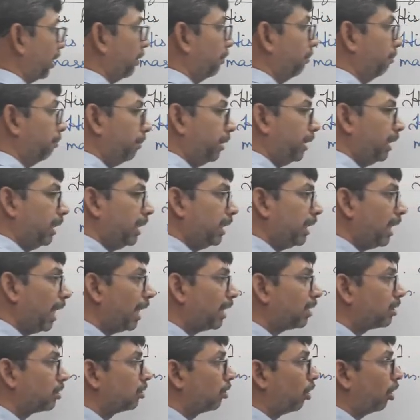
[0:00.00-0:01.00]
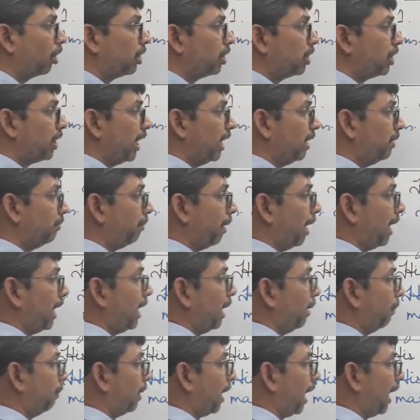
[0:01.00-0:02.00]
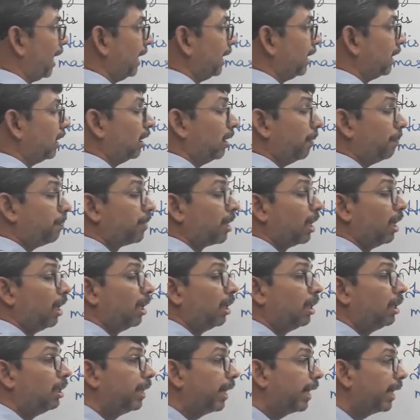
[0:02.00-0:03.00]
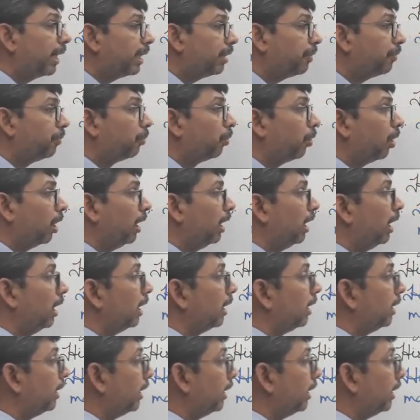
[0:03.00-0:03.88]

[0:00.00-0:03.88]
the meaning has not changed by applying the negative word